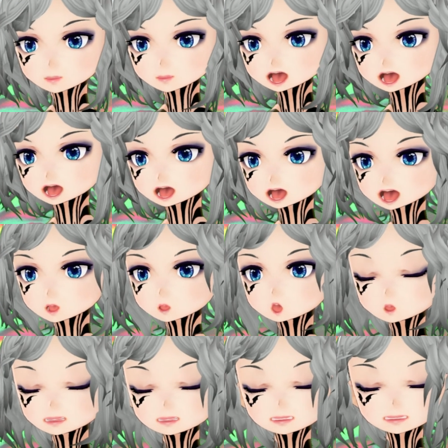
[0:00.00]

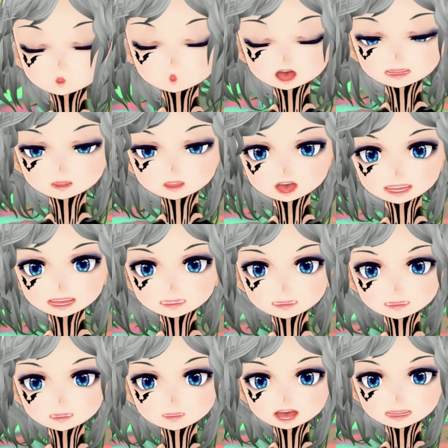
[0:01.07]
If you want your veggies to
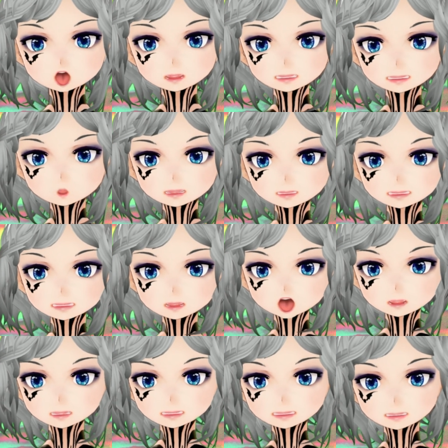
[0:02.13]
be like really, really
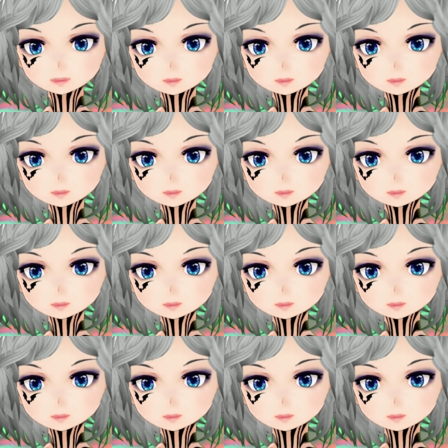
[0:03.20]
cooked,